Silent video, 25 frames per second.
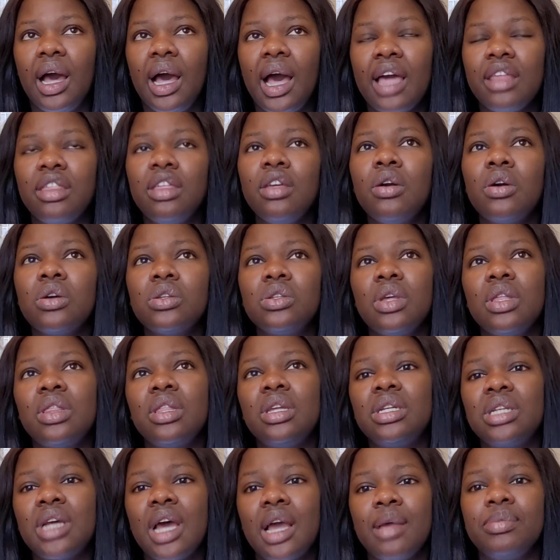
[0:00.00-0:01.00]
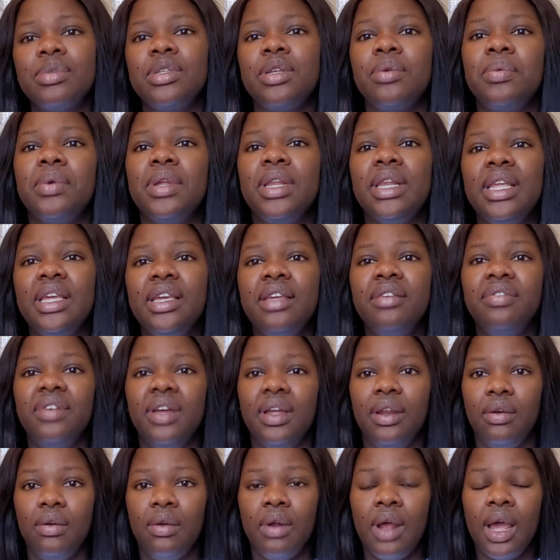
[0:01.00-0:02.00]
I think also in the times that we live
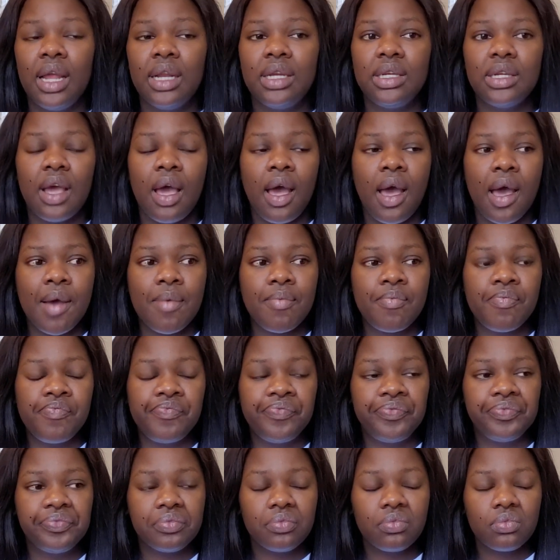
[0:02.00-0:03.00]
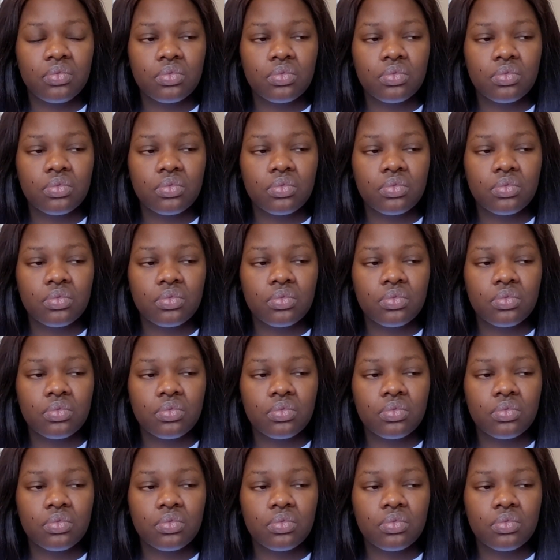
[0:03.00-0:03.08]
in, right? Um,